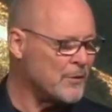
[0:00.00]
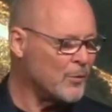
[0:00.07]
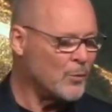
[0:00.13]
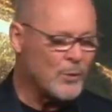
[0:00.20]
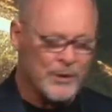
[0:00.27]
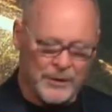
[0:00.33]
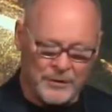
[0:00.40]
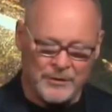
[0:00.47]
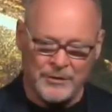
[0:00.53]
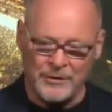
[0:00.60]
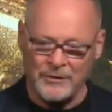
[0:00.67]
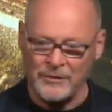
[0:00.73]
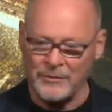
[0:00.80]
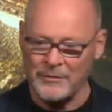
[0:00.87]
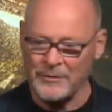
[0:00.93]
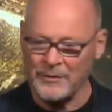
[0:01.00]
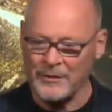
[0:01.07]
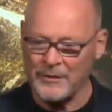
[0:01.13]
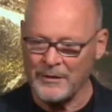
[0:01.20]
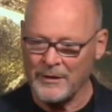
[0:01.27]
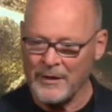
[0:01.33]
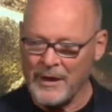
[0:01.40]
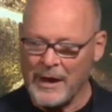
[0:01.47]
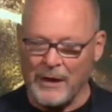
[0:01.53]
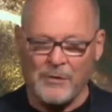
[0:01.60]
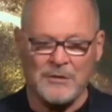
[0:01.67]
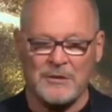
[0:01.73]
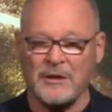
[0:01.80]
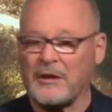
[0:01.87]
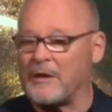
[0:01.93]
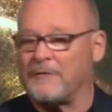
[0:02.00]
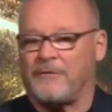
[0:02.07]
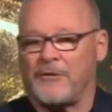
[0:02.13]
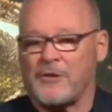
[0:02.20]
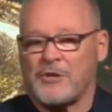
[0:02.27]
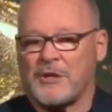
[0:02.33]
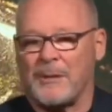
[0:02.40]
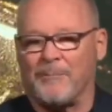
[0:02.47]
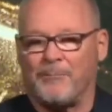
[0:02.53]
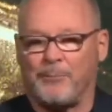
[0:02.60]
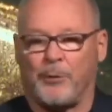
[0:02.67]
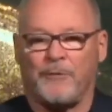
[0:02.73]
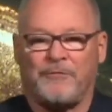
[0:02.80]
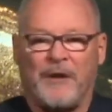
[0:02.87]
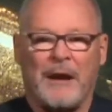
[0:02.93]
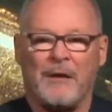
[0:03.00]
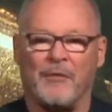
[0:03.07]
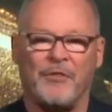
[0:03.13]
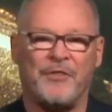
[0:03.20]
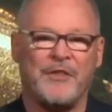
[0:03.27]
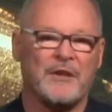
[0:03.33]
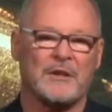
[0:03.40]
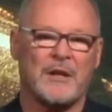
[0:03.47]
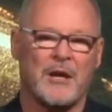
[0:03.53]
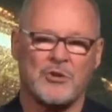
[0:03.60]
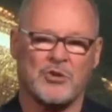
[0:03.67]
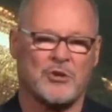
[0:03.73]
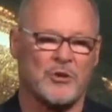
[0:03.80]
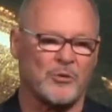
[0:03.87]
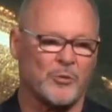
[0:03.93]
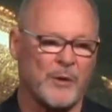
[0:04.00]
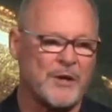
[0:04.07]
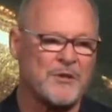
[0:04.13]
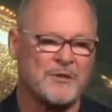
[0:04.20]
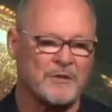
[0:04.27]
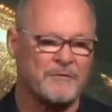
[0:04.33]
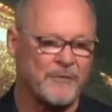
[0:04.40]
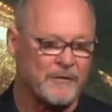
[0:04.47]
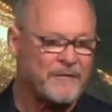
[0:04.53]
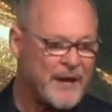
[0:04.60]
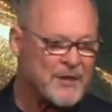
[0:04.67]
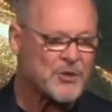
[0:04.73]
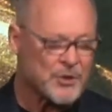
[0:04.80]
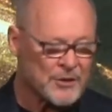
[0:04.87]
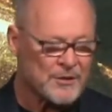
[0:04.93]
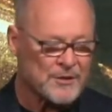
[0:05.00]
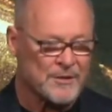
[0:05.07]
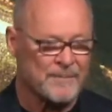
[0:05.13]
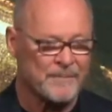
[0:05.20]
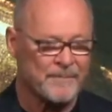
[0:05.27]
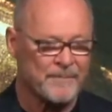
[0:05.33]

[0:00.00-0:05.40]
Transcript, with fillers: What do you do? I was looking for some profound theological reason for vengeance.